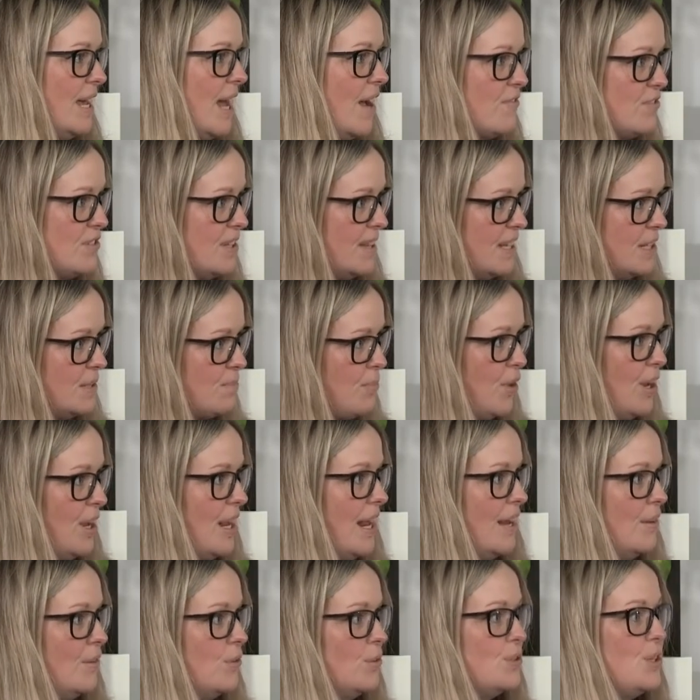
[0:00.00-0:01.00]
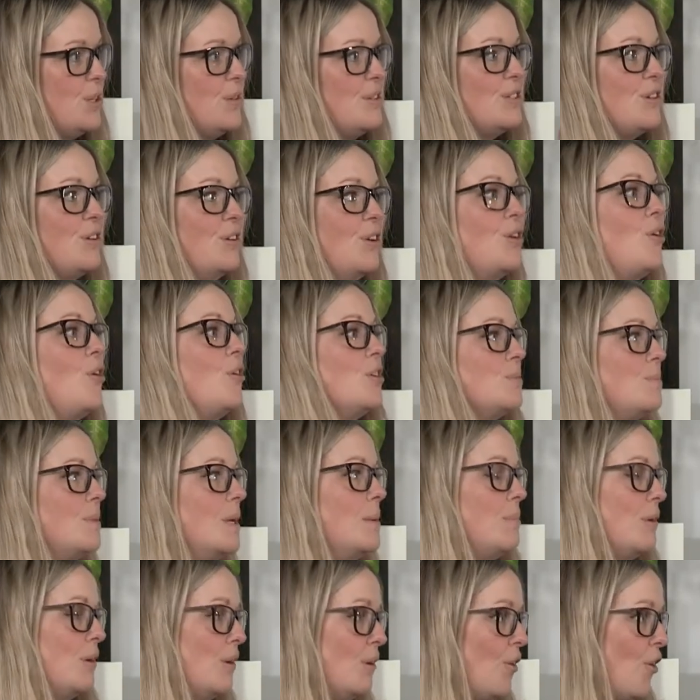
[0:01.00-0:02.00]
after this point. And also it's going to cost
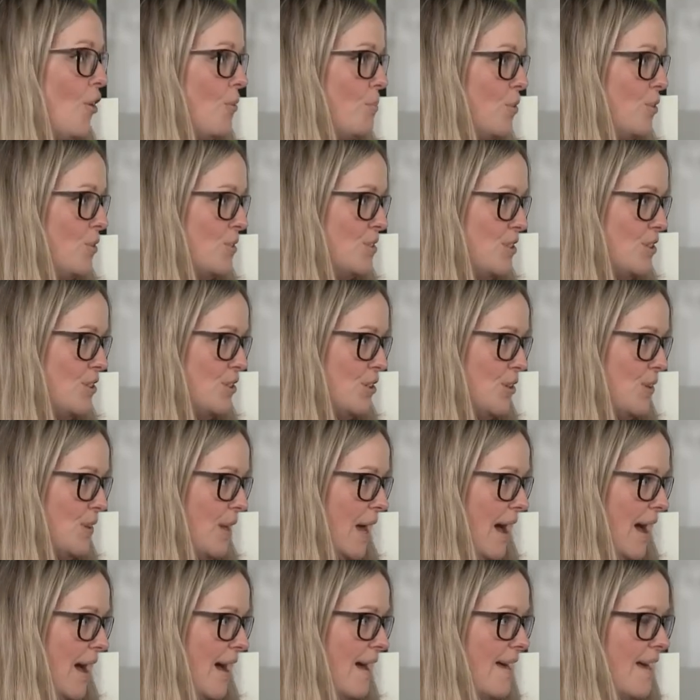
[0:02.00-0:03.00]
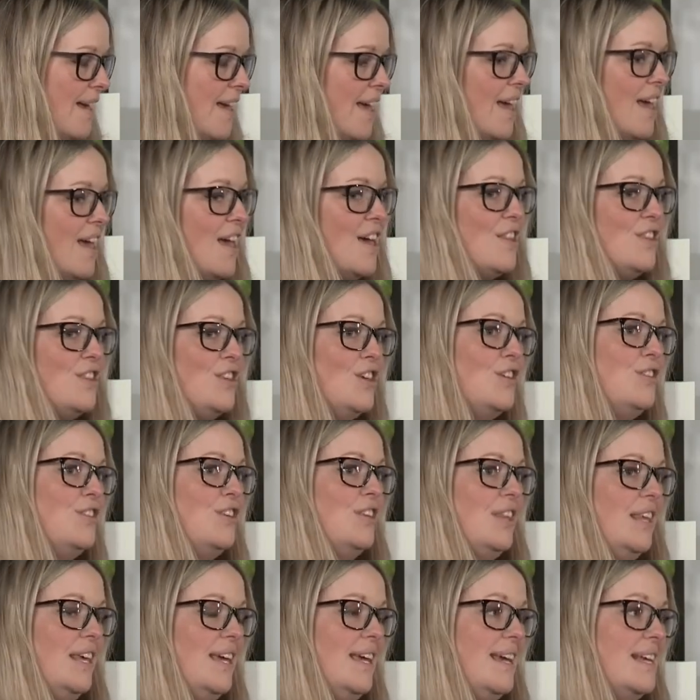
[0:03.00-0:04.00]
people a lot more to do that. The other
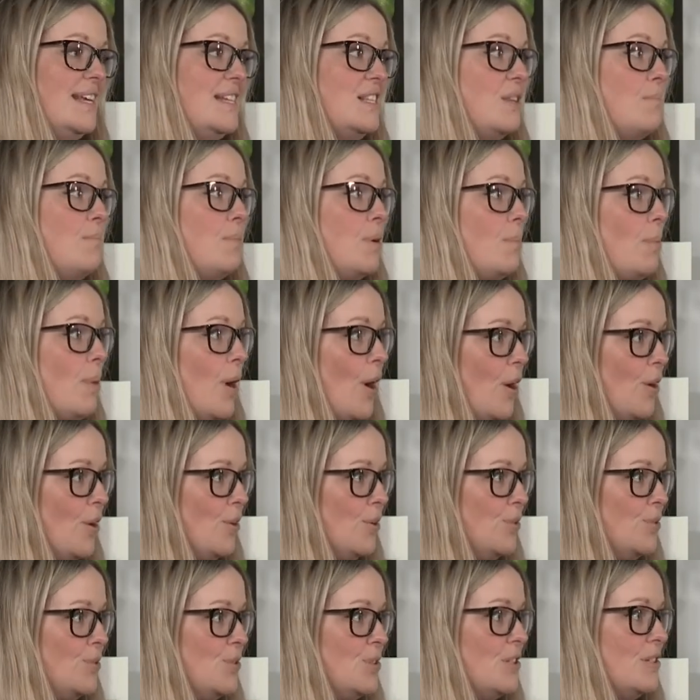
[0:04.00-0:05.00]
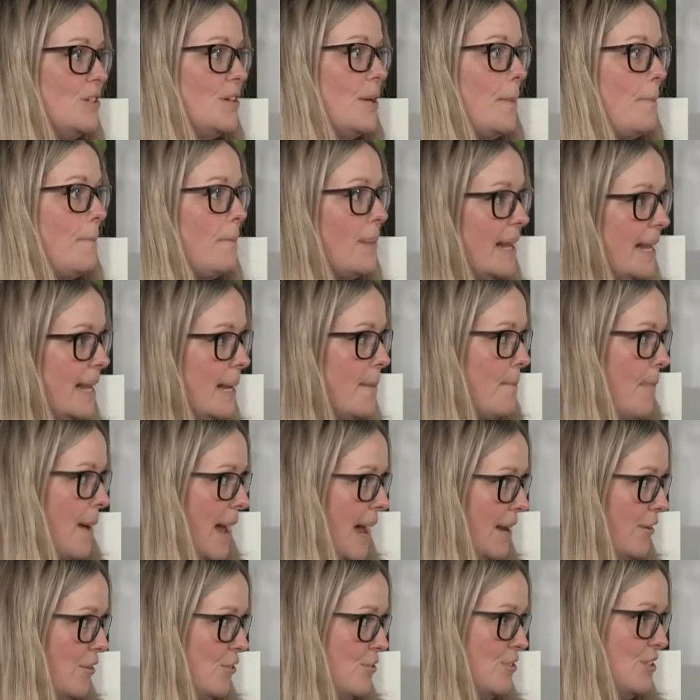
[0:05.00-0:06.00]
thing is the proposed complete
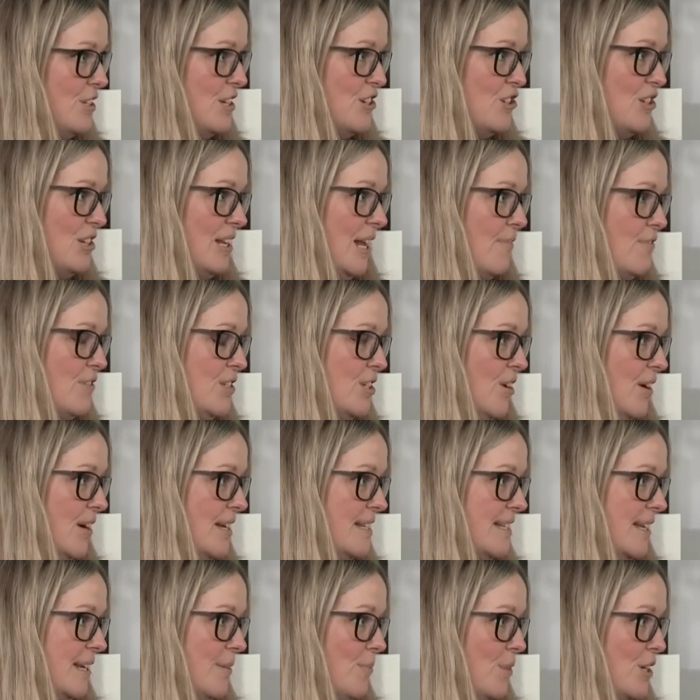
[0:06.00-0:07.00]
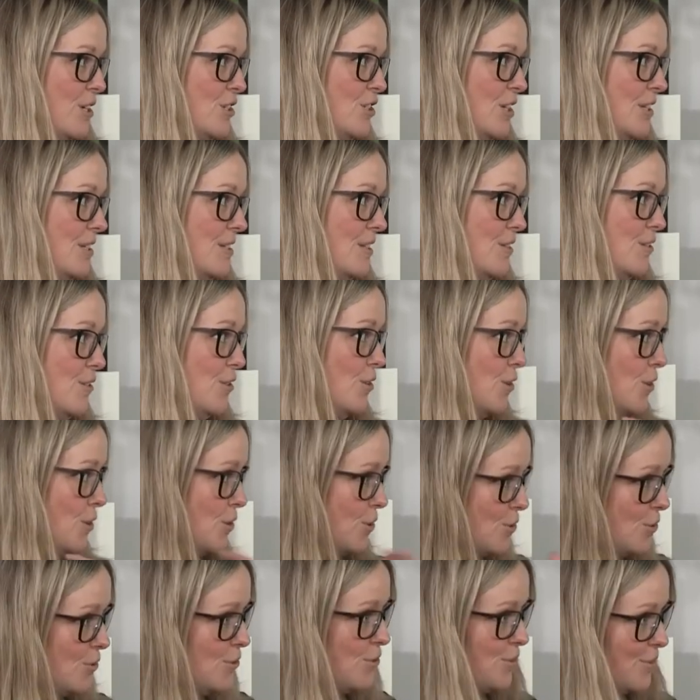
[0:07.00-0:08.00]
ban on digital advertising, which is
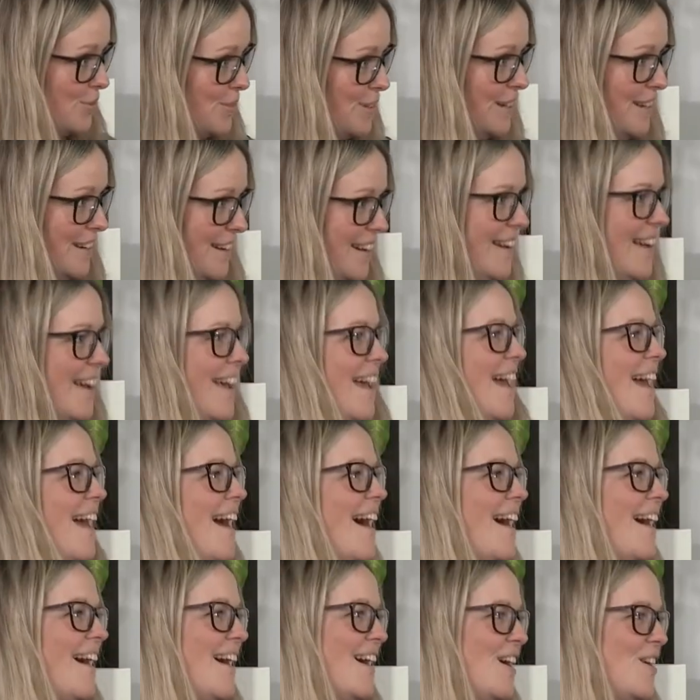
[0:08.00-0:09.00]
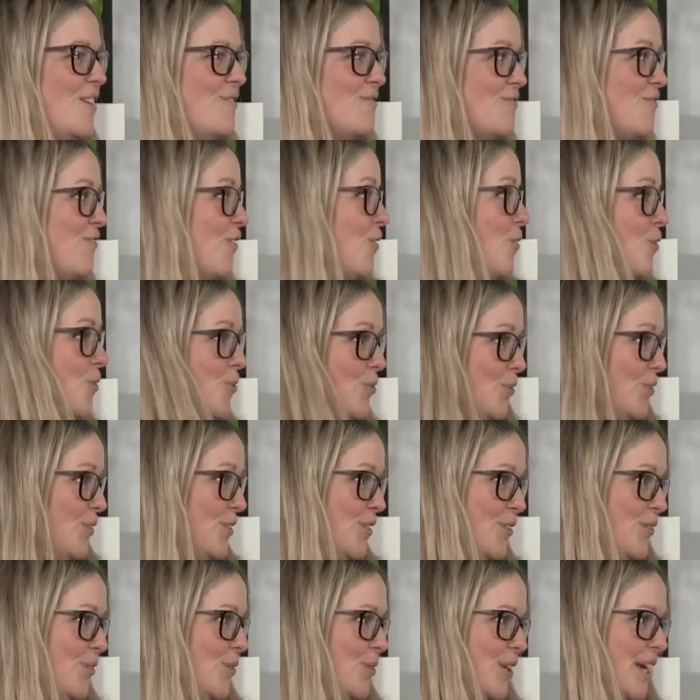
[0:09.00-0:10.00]
huge for
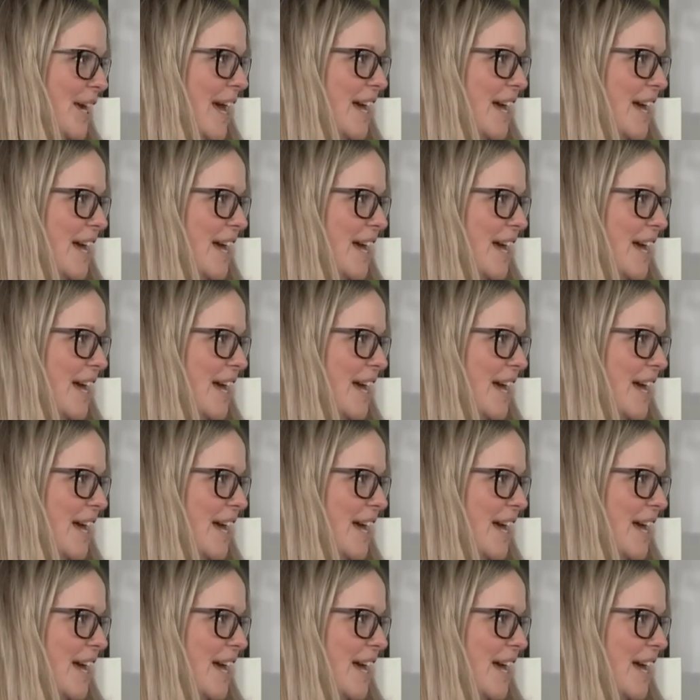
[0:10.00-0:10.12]
all the